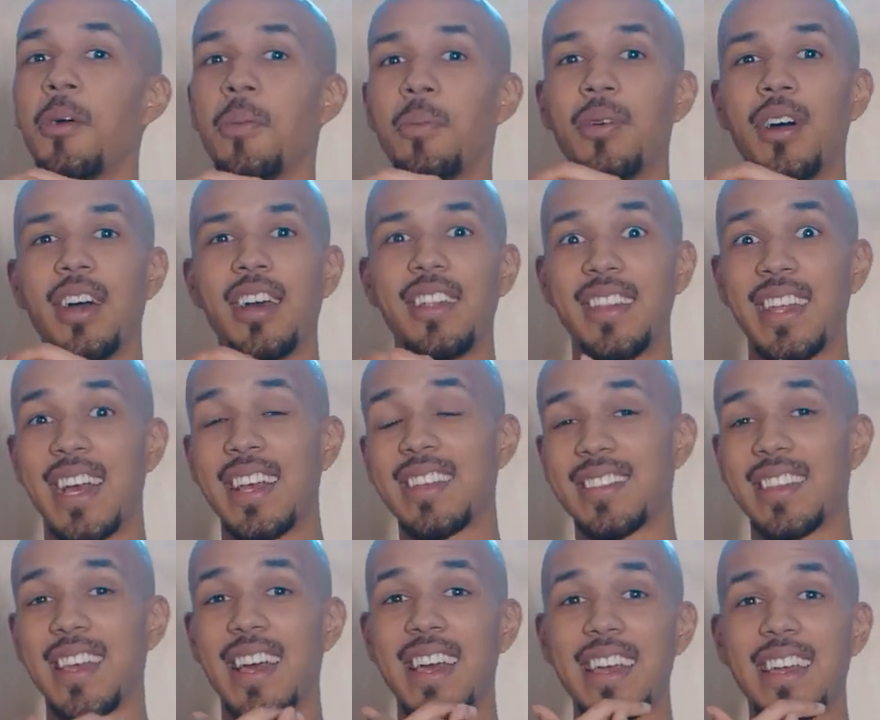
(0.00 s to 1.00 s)
But
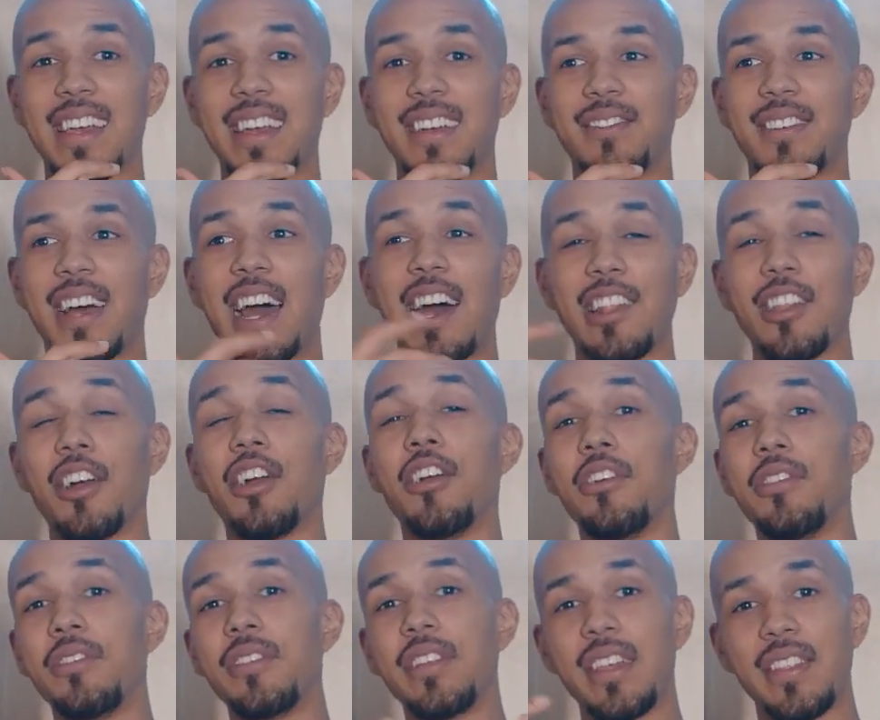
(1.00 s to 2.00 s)
that's like, I
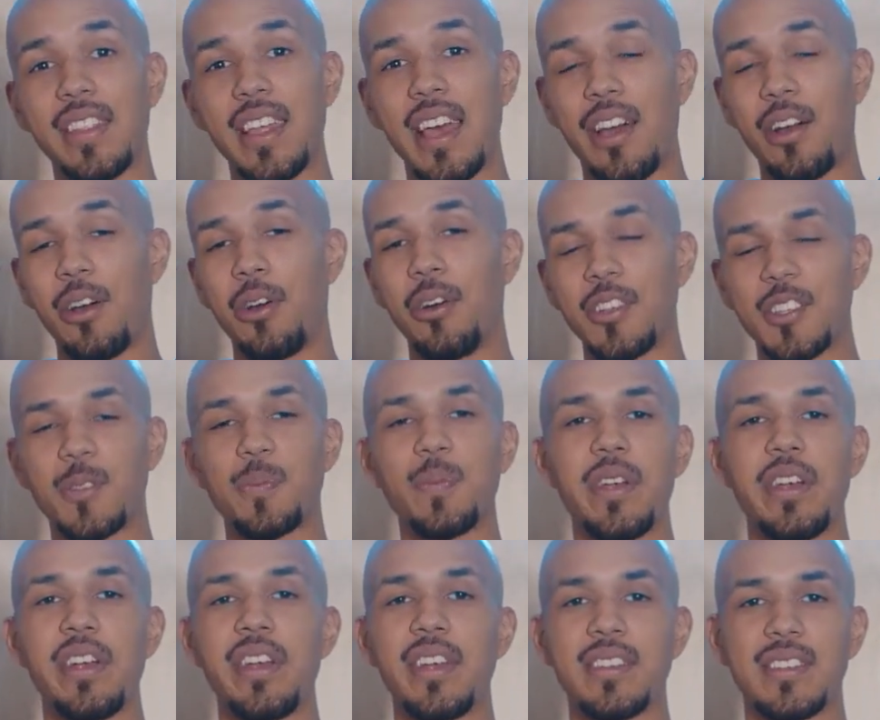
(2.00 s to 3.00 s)
learned in that whole
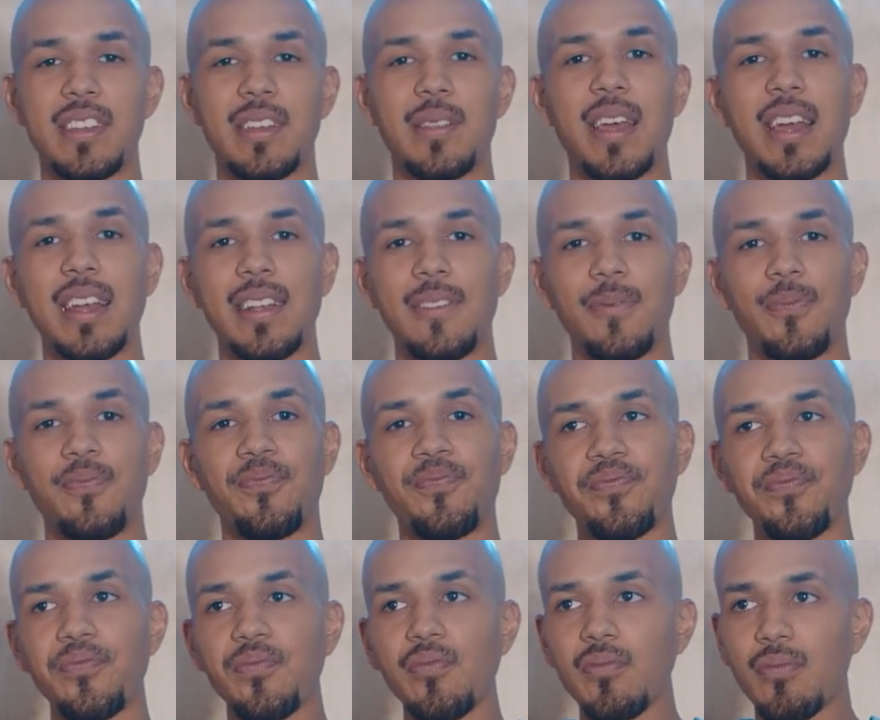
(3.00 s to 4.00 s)
experience, I'm like,
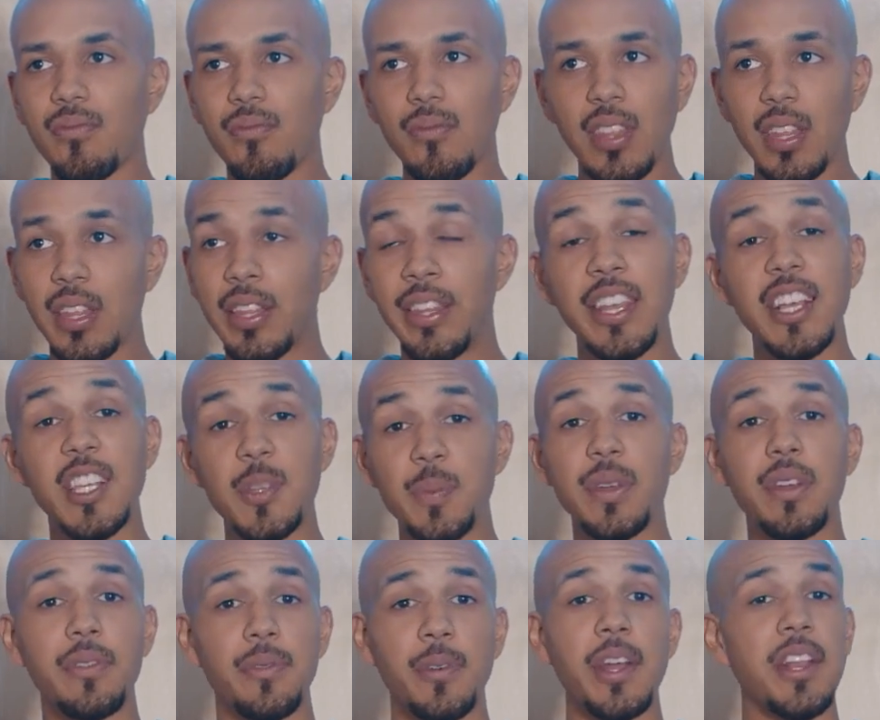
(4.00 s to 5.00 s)
niggas
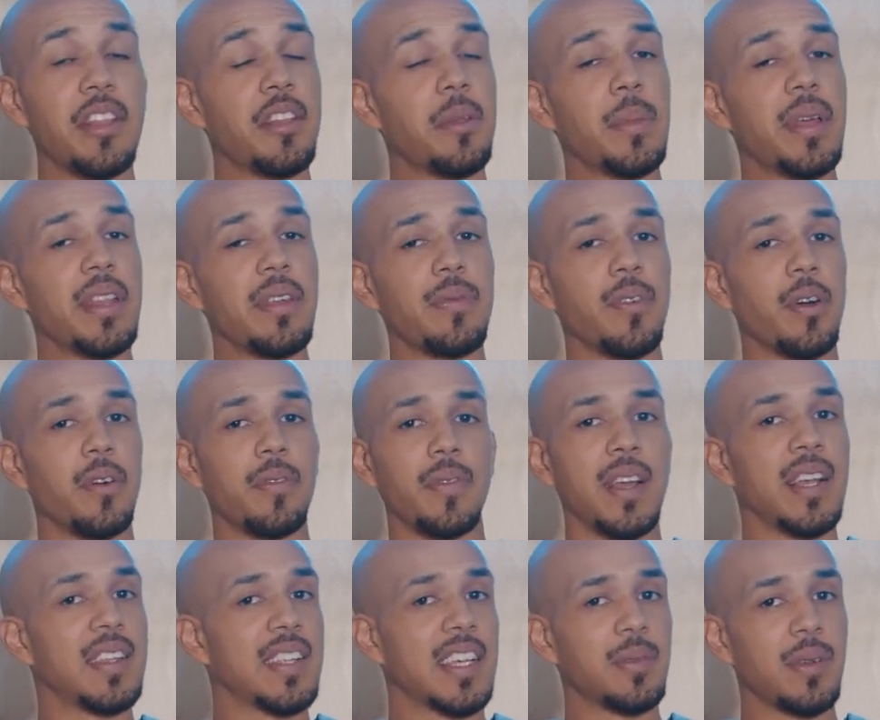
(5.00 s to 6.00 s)
be afraid of the mini fro
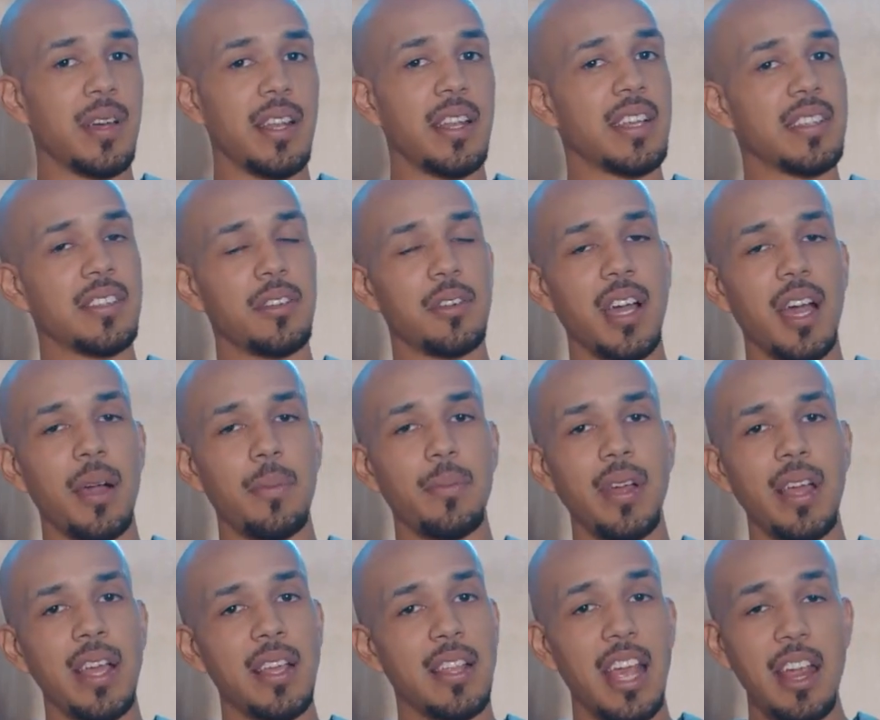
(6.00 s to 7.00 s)
phase. That's why niggas don't got
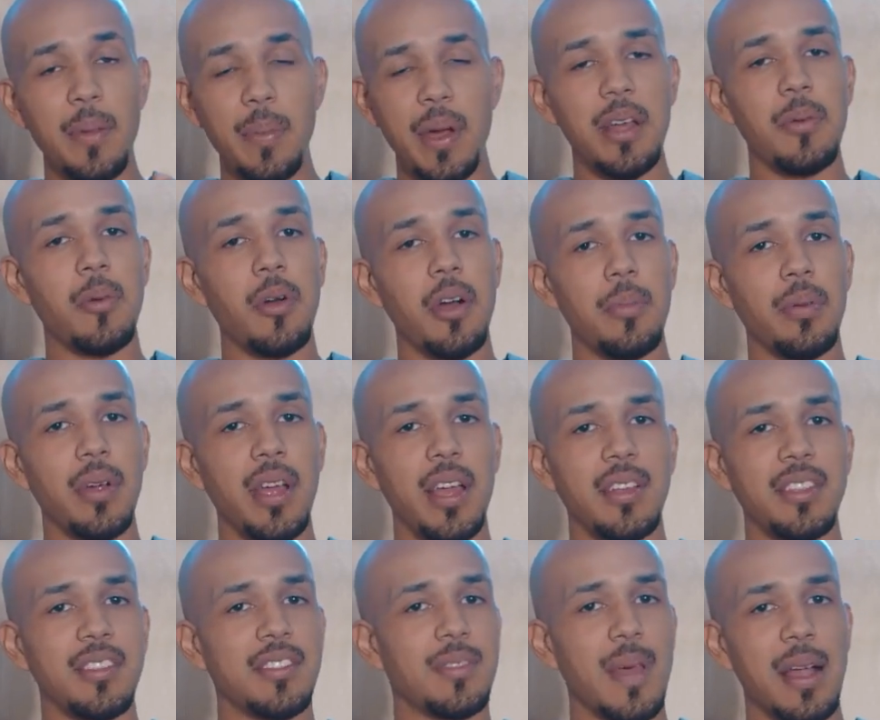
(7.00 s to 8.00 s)
braids. Everybody want braids.
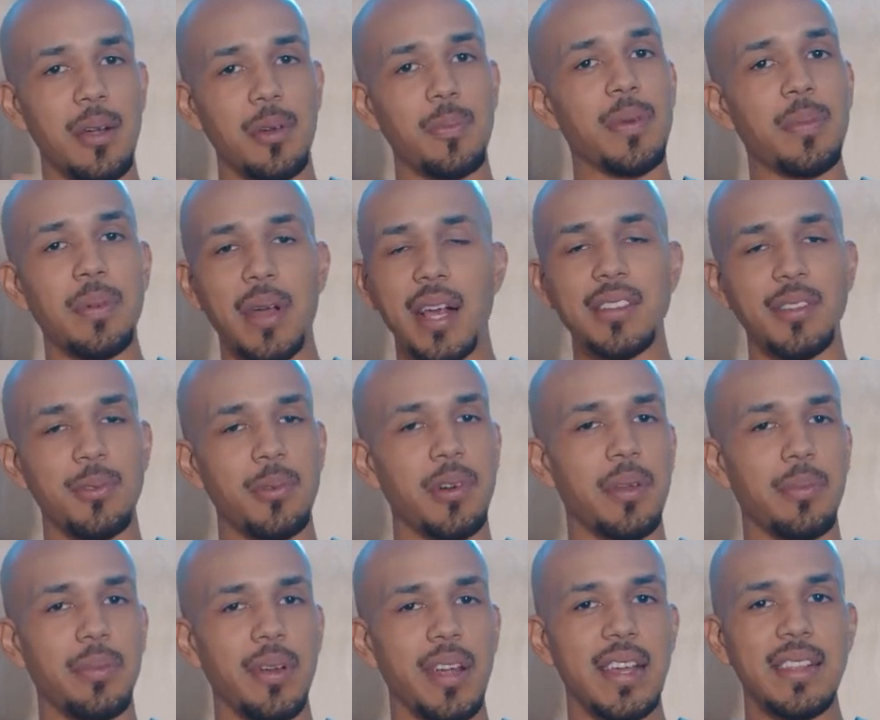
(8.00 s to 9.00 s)
This is back when people actually
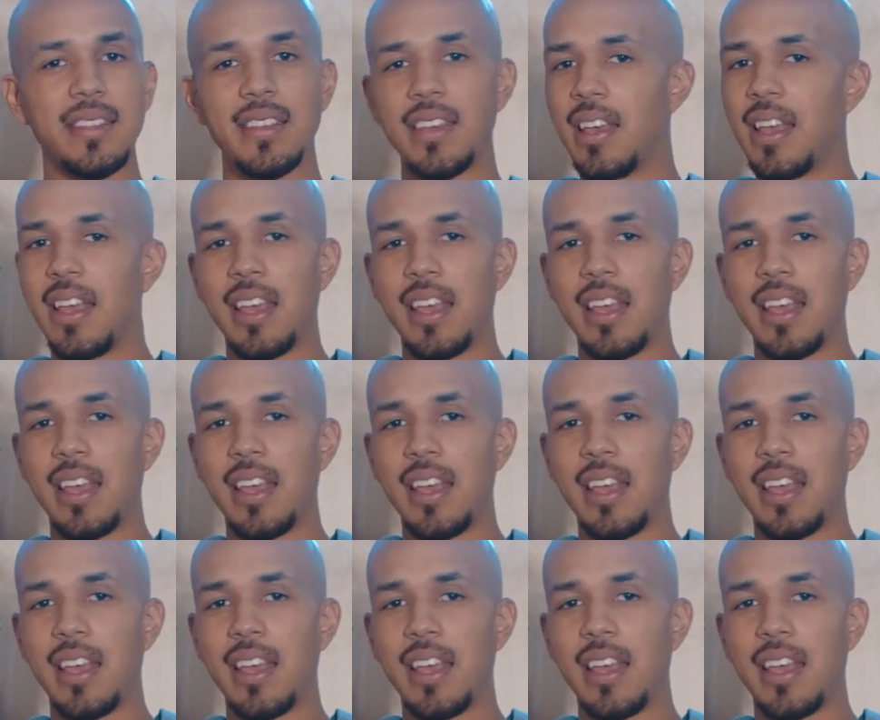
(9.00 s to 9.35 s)
wanted braids.